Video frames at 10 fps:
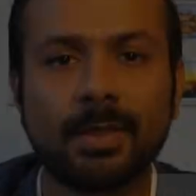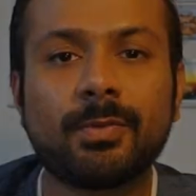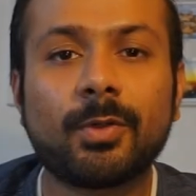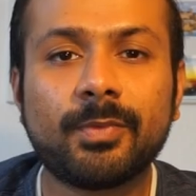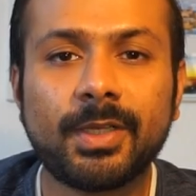
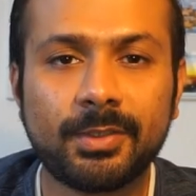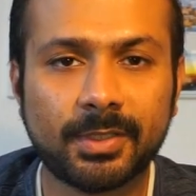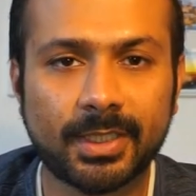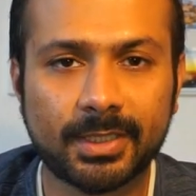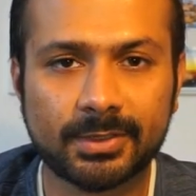From where you
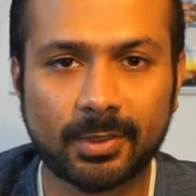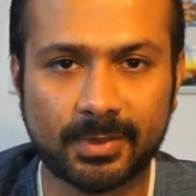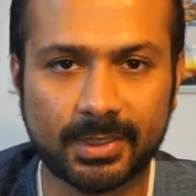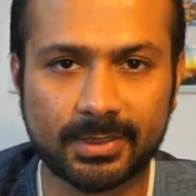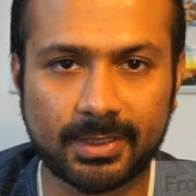can get this
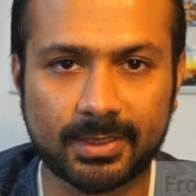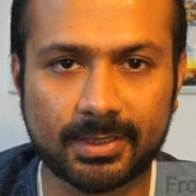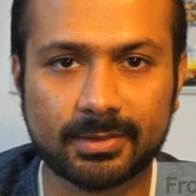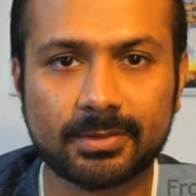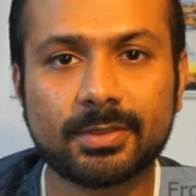application
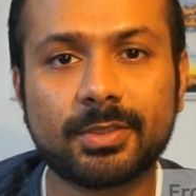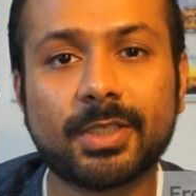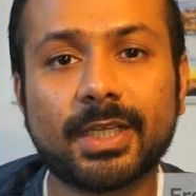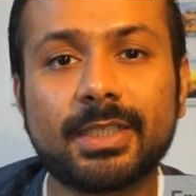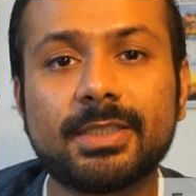letter? You
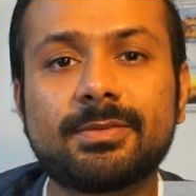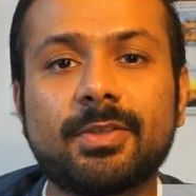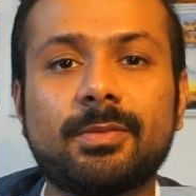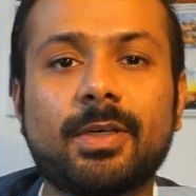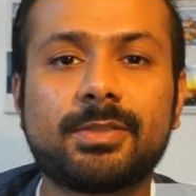can get this
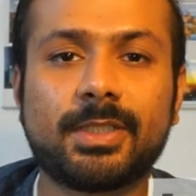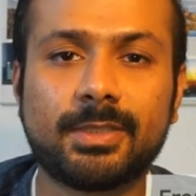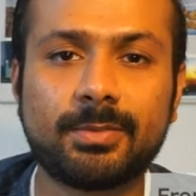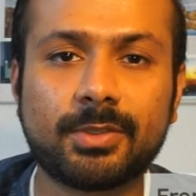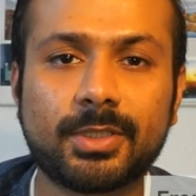from
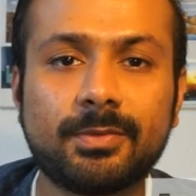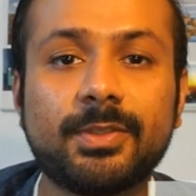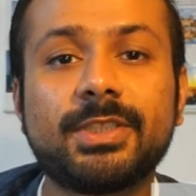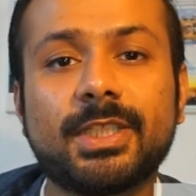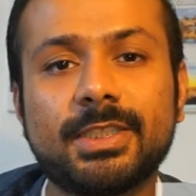Ausländerbehörde,
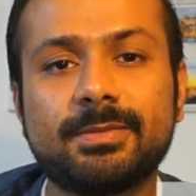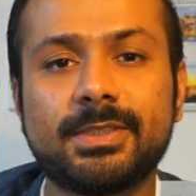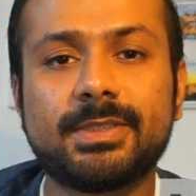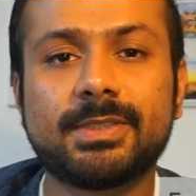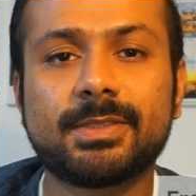which in English
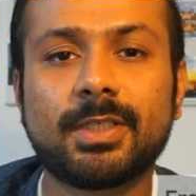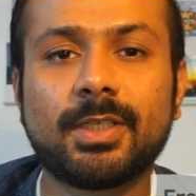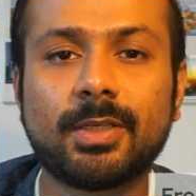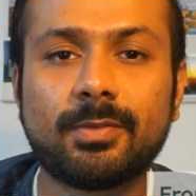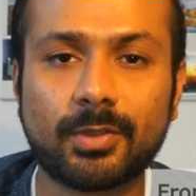means
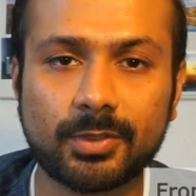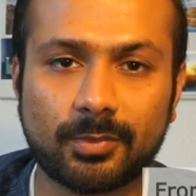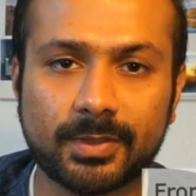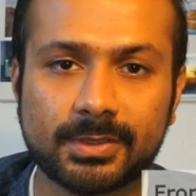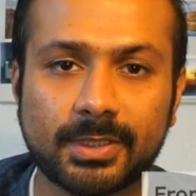Foreign
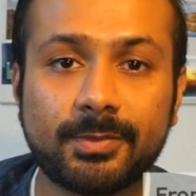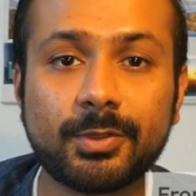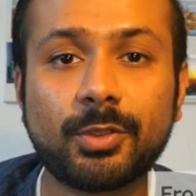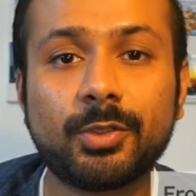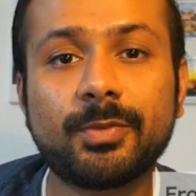Office. If
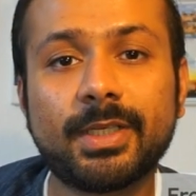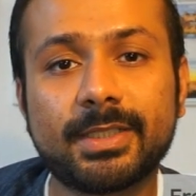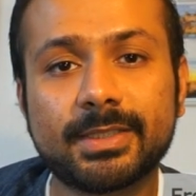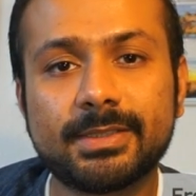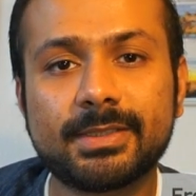you don't know where
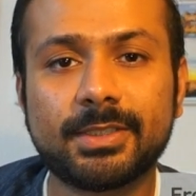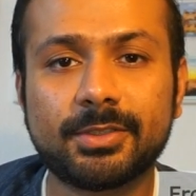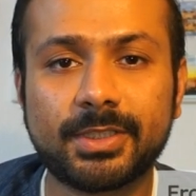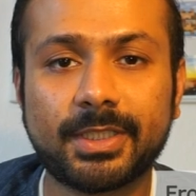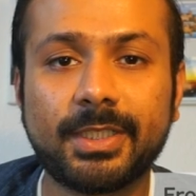it is in
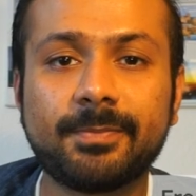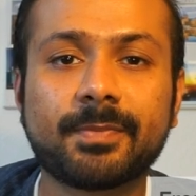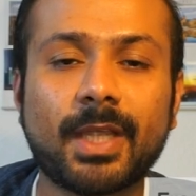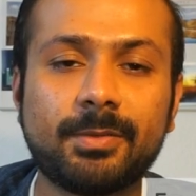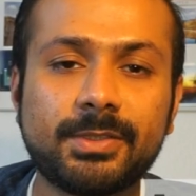your city,
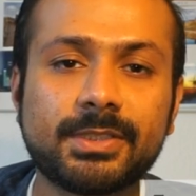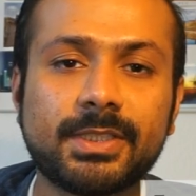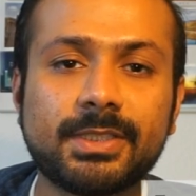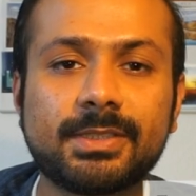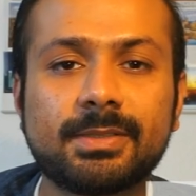I would
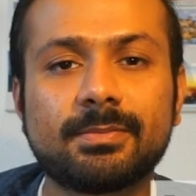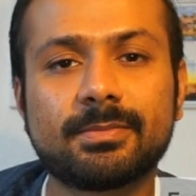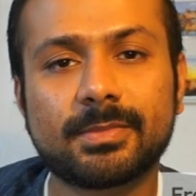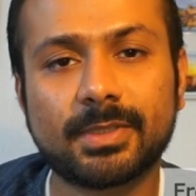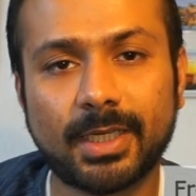suggest
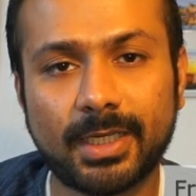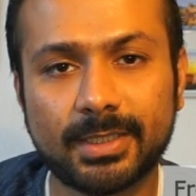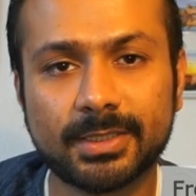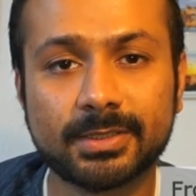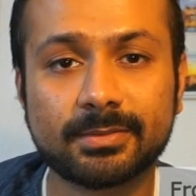
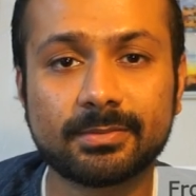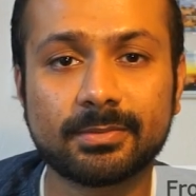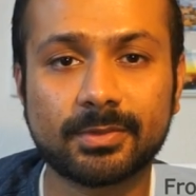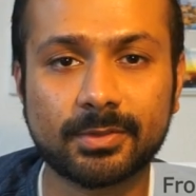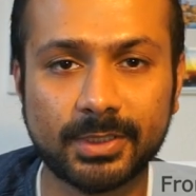write
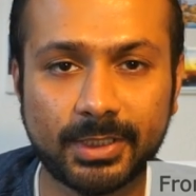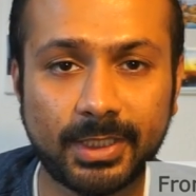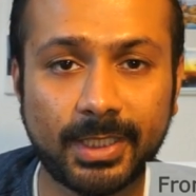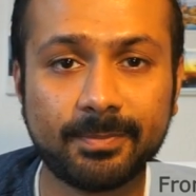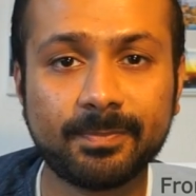city
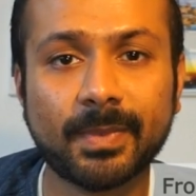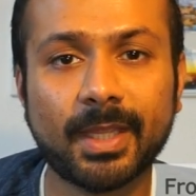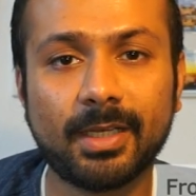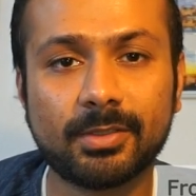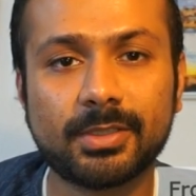name
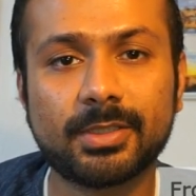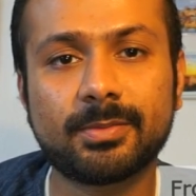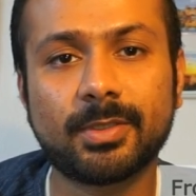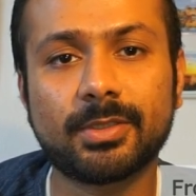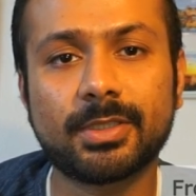and
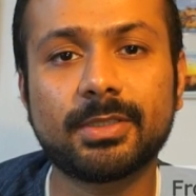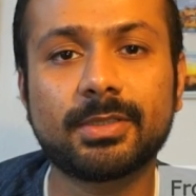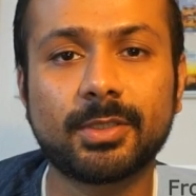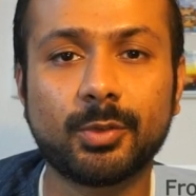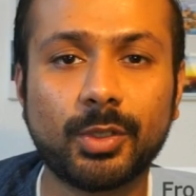Ausländerbehörde,
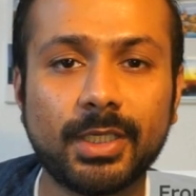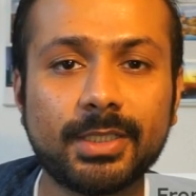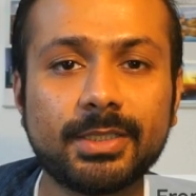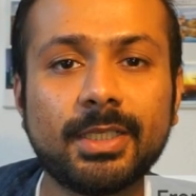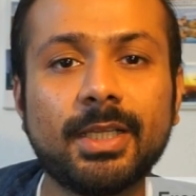Google it.